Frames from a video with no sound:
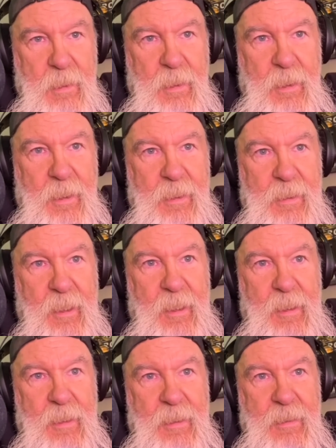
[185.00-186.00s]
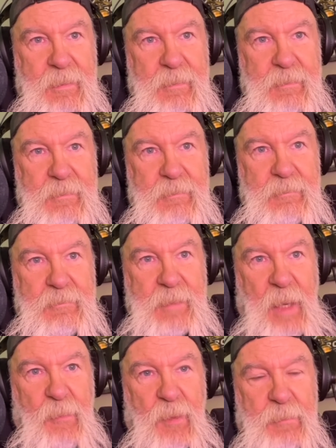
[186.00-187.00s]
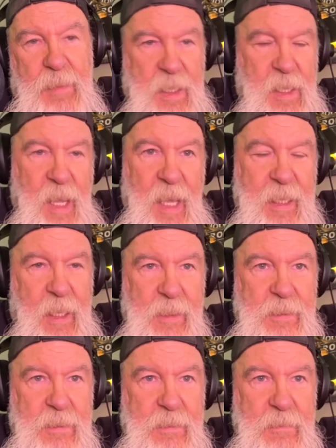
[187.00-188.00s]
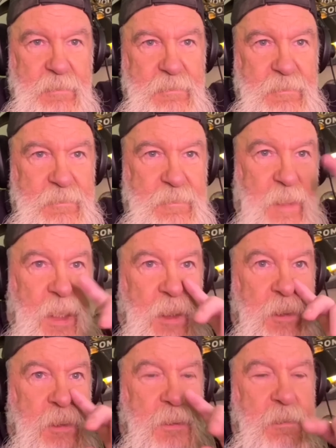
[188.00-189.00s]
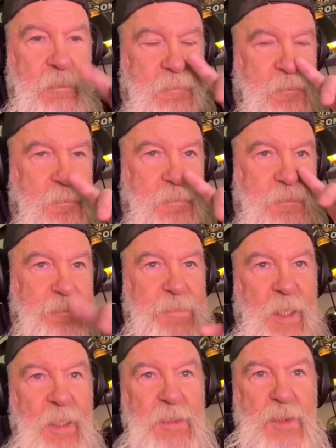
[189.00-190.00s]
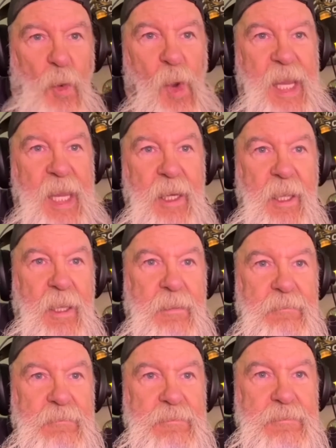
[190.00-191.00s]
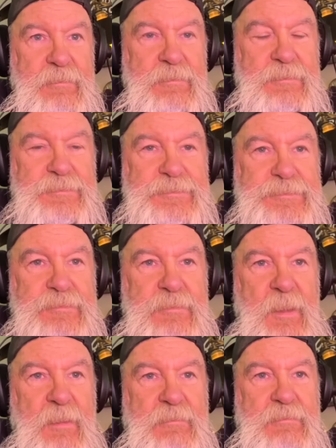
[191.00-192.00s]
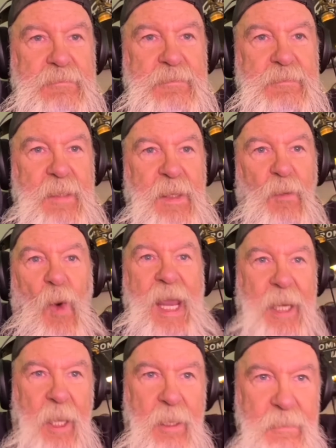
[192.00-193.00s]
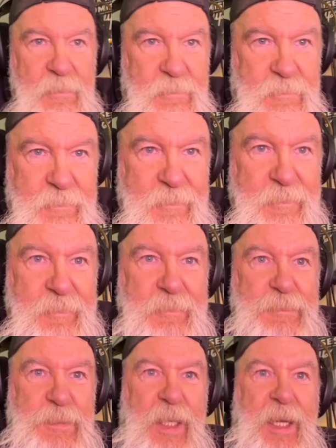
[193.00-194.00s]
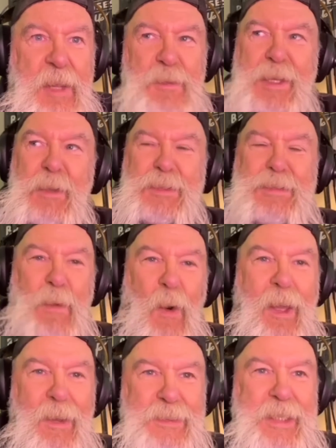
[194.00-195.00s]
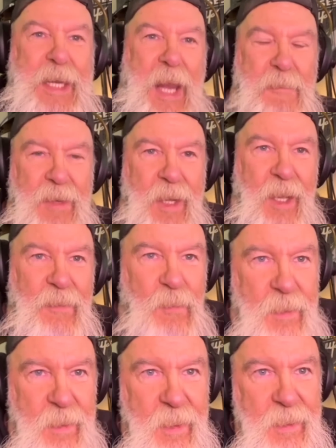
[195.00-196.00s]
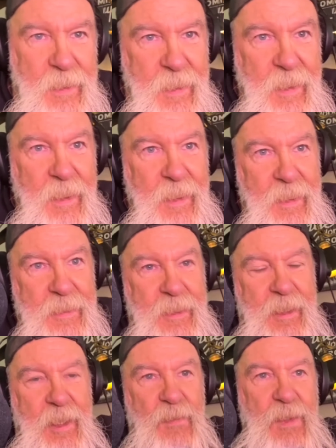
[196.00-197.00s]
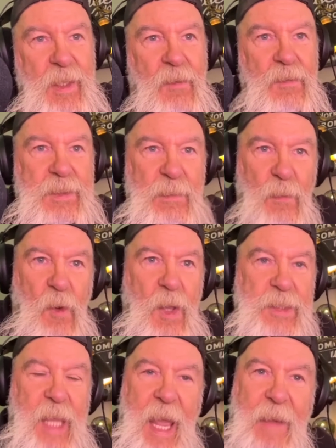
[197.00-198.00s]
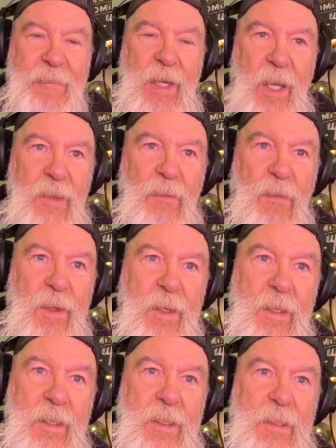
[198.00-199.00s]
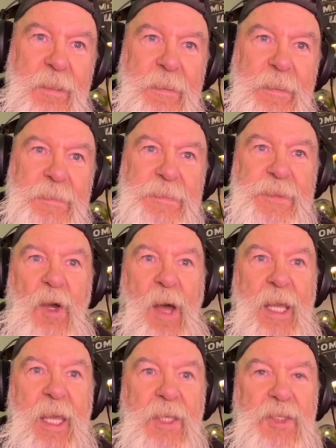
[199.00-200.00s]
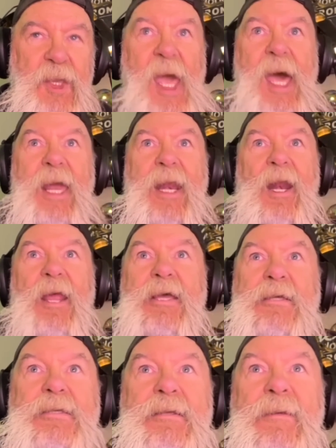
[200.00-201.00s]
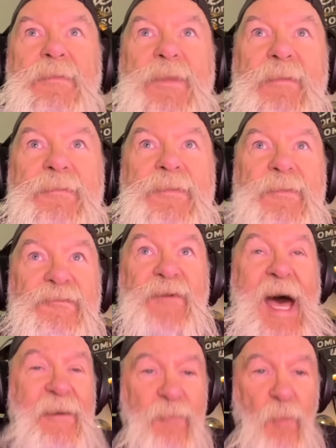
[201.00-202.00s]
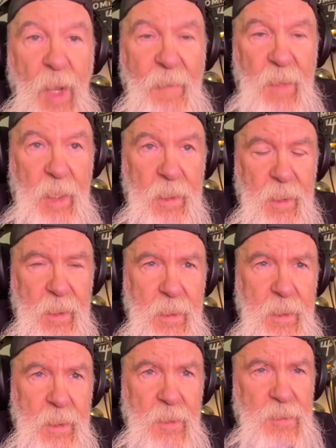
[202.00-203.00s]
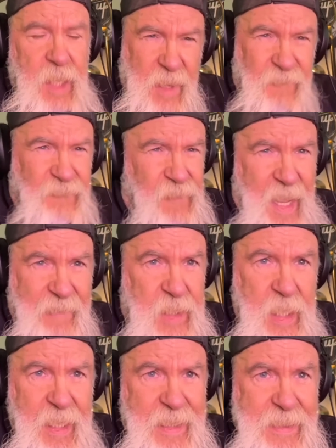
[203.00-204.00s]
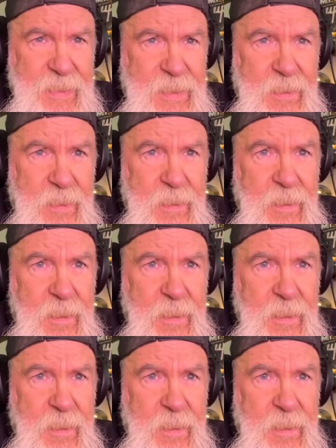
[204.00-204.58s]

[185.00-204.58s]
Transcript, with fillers: And then that would be, I guess, his his queen in in waiting. Then he would go somewhere else. He'd have another one. Then he would go somewhere else. He'd have another one. So I guess he had at least five women because he had five kids.